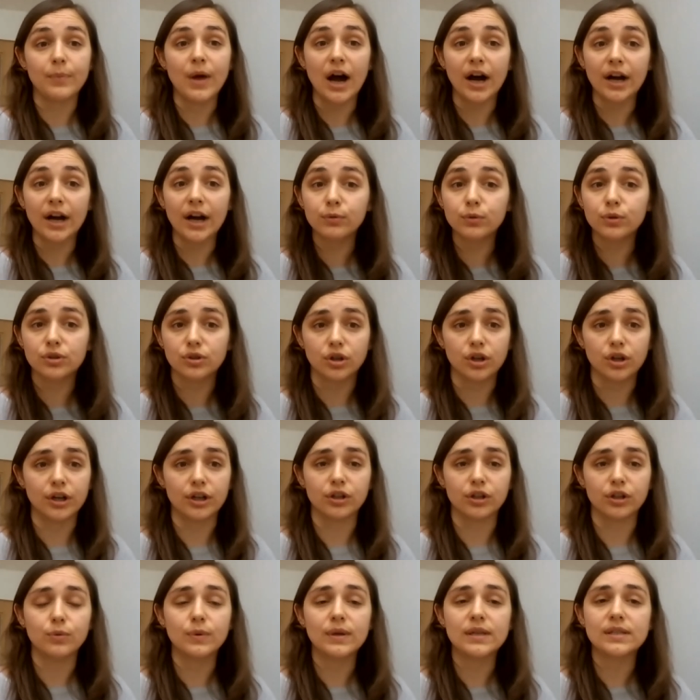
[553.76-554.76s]
I would
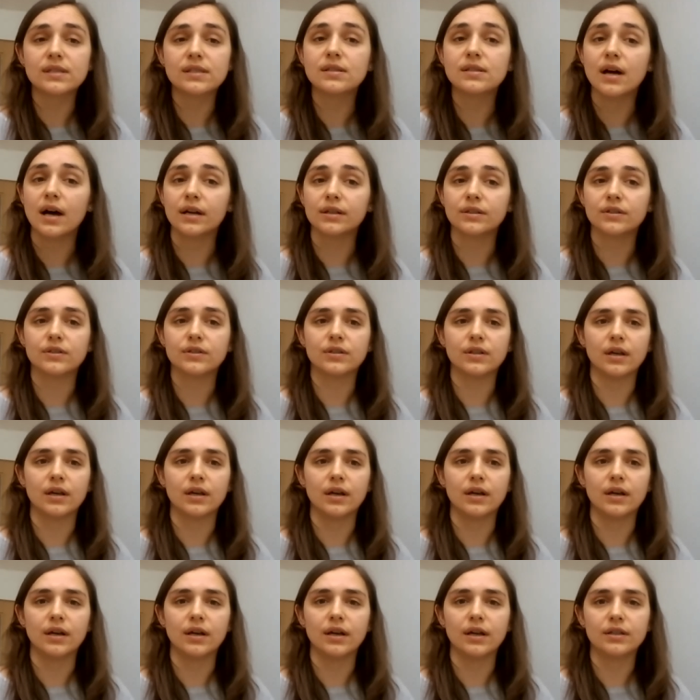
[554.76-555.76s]
argue is not,
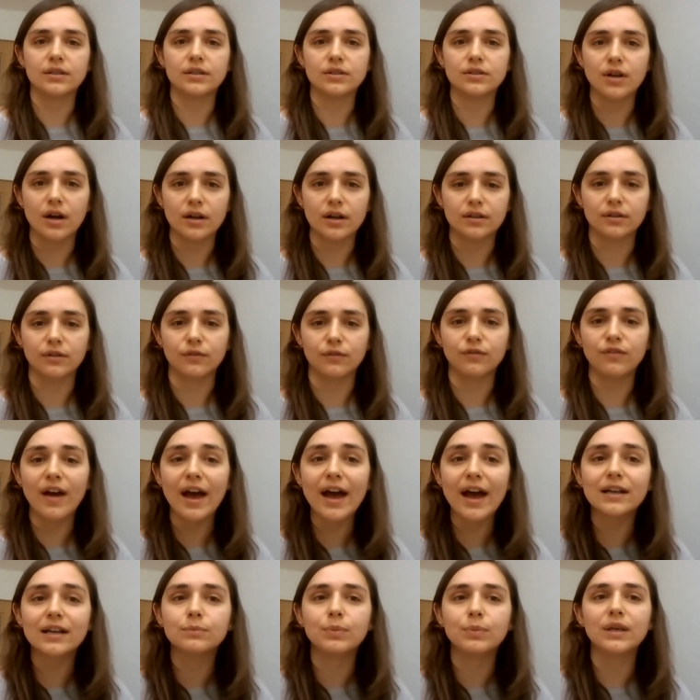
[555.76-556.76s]
uh, is not the
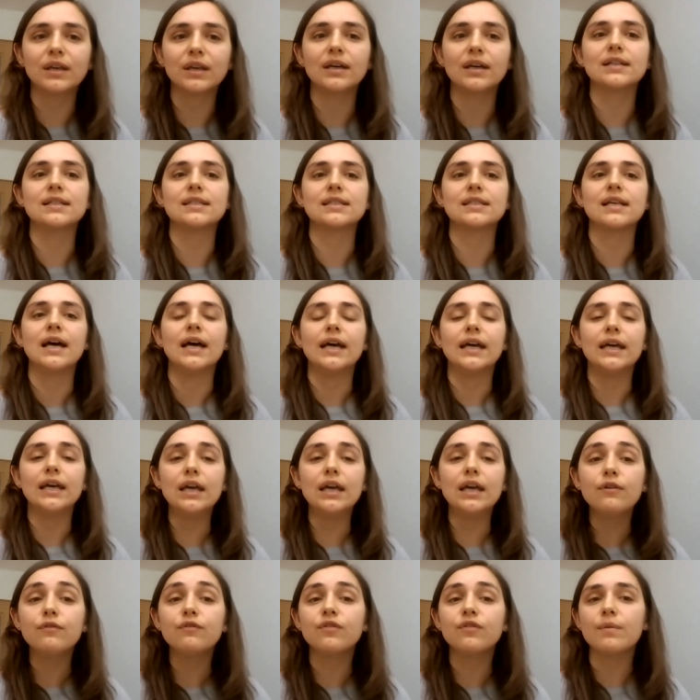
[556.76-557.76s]
fact because
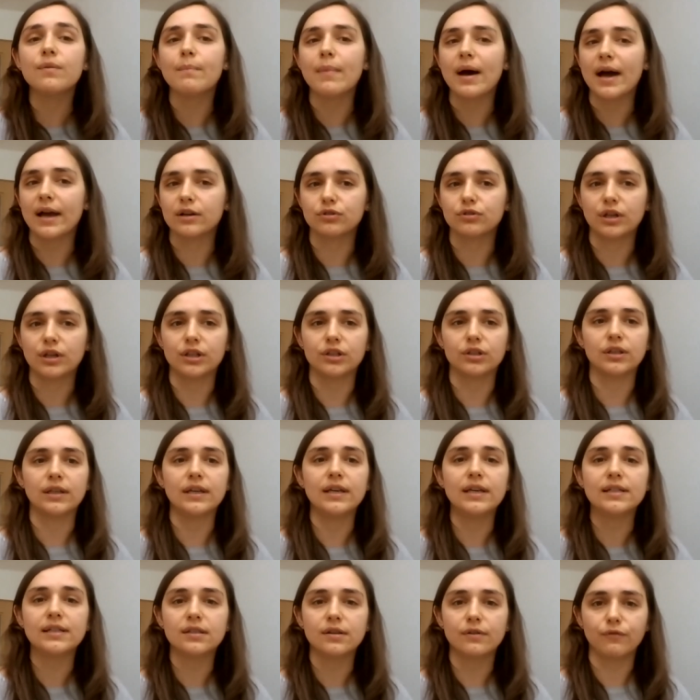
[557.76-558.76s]
if a migrant
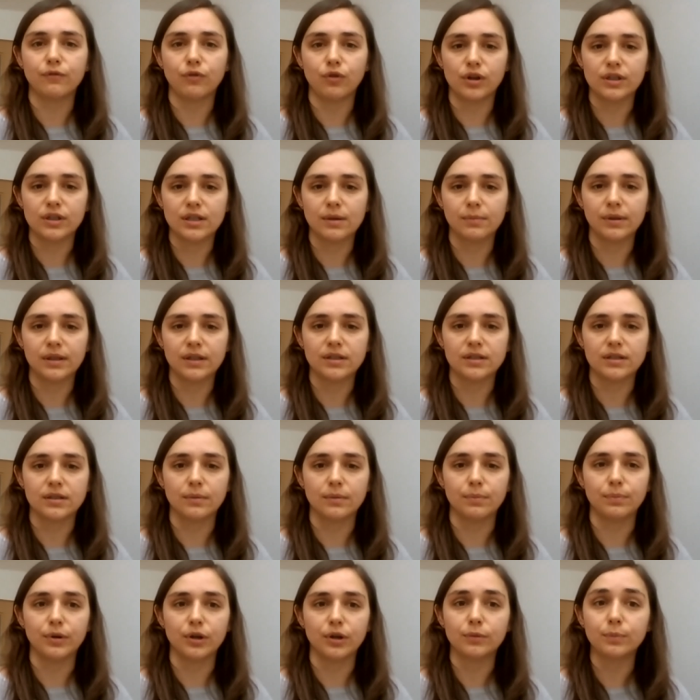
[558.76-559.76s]
is a forcibly
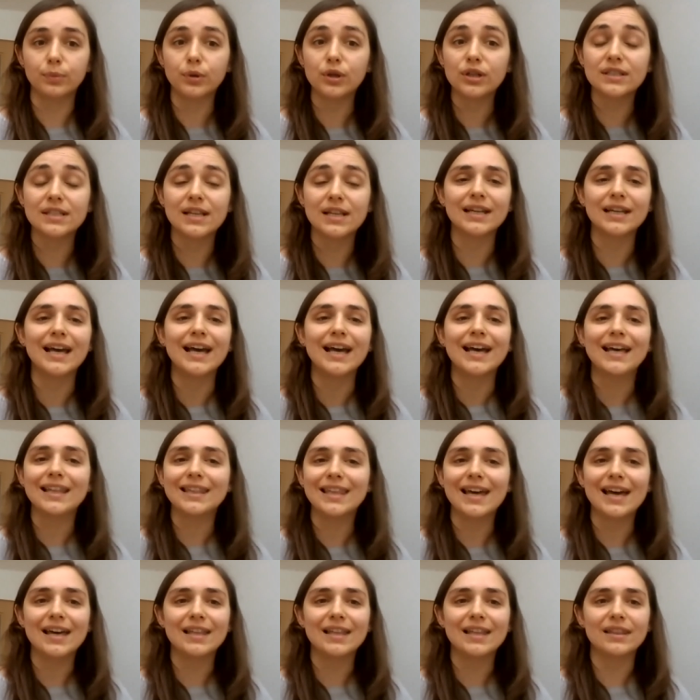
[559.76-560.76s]
disappeared person,
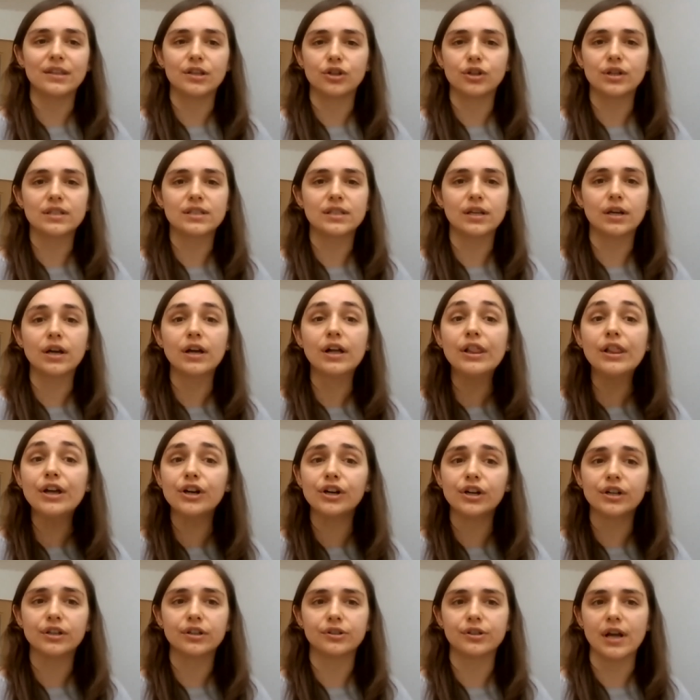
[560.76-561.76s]
then there is a
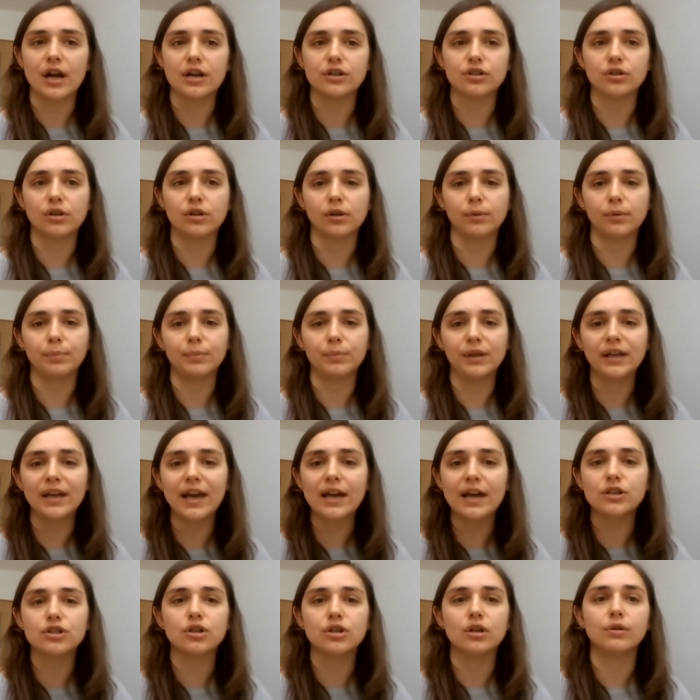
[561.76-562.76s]
clear international
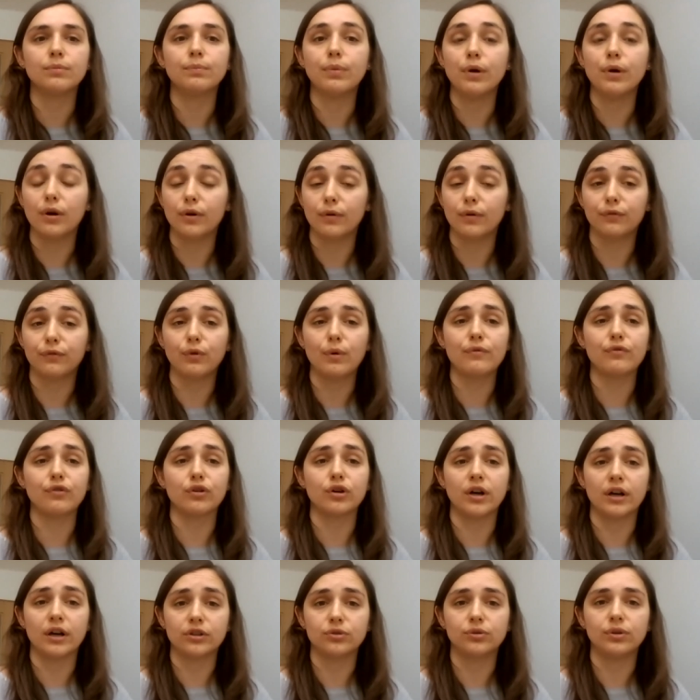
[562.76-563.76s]
obligation, both with
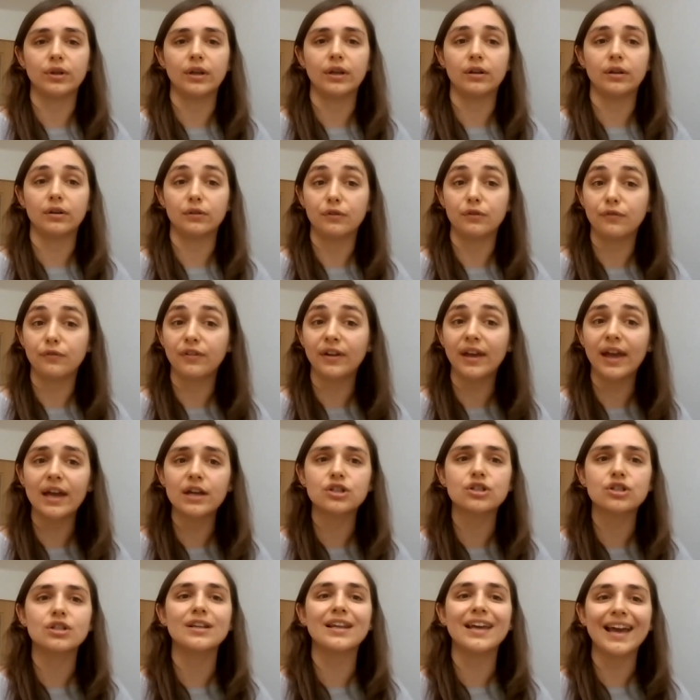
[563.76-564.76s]
regard to the
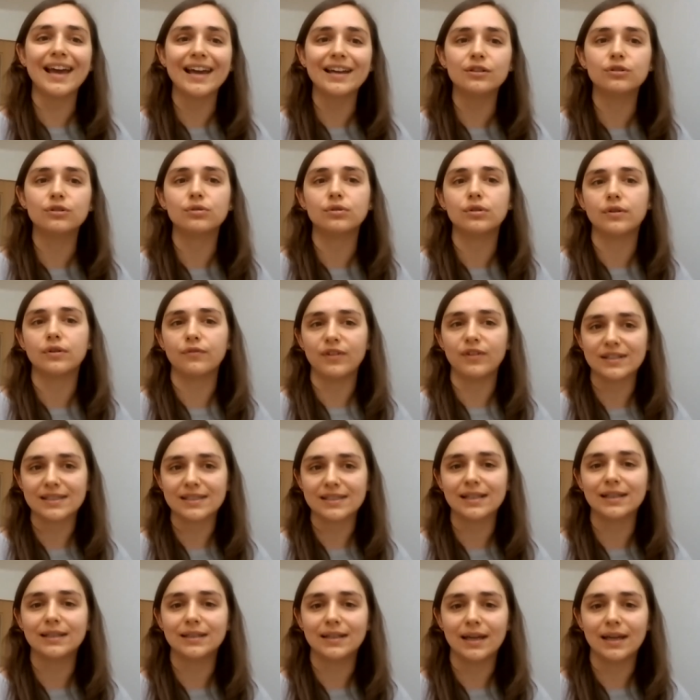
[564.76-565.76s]
identification and to the
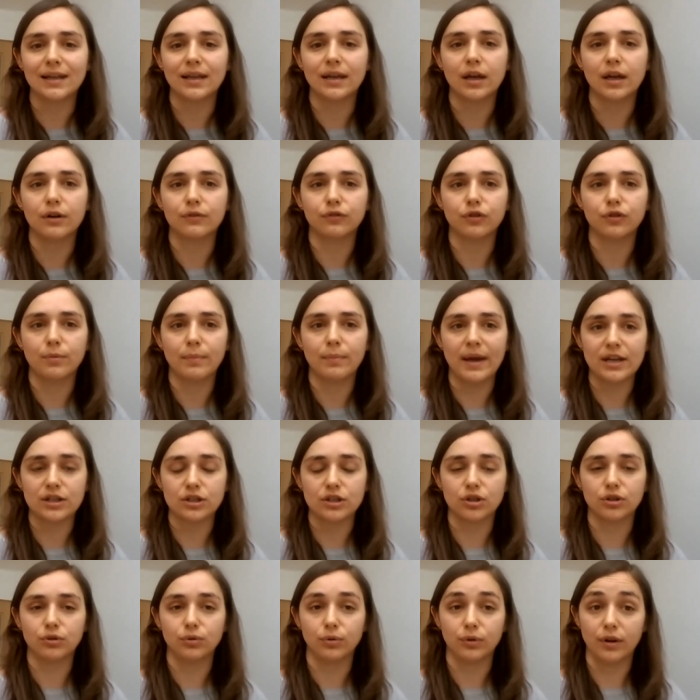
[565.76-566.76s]
facilitating
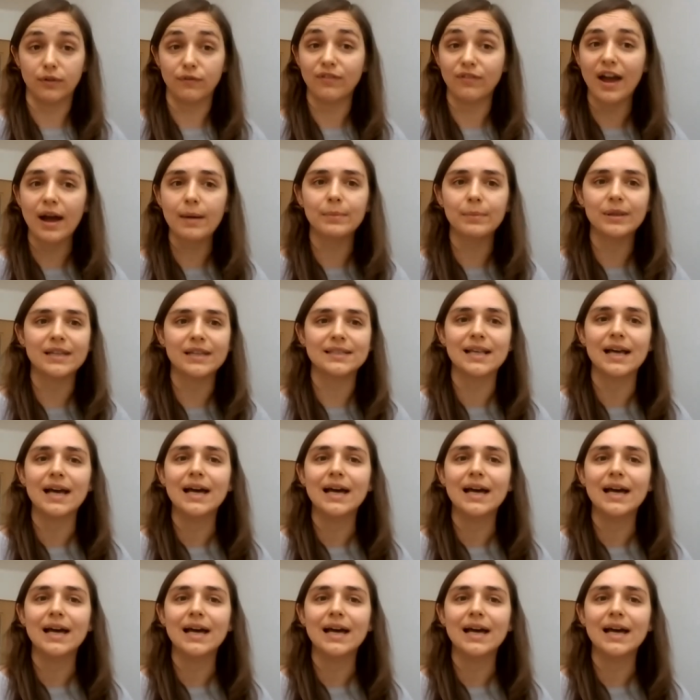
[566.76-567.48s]
information to the families.